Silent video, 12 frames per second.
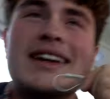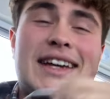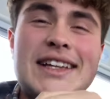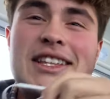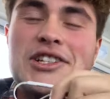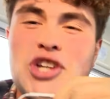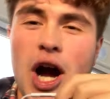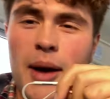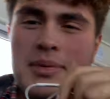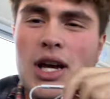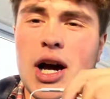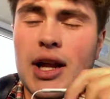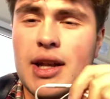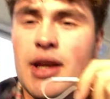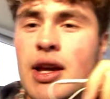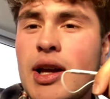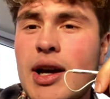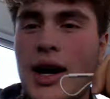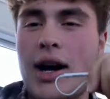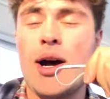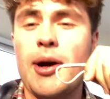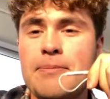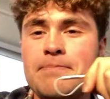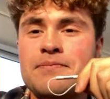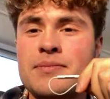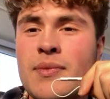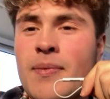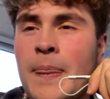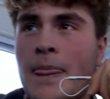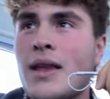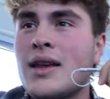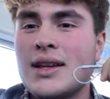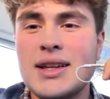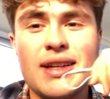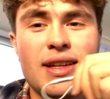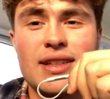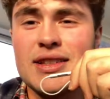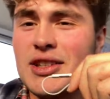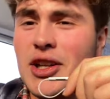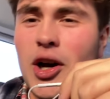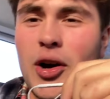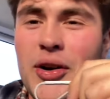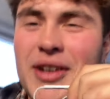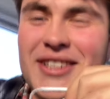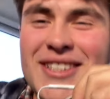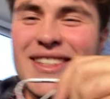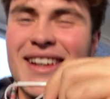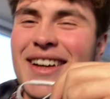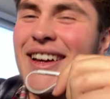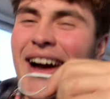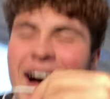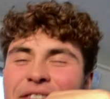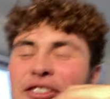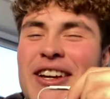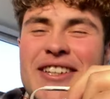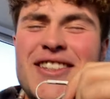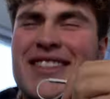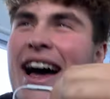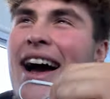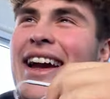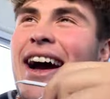get the job done. I feel like he's just that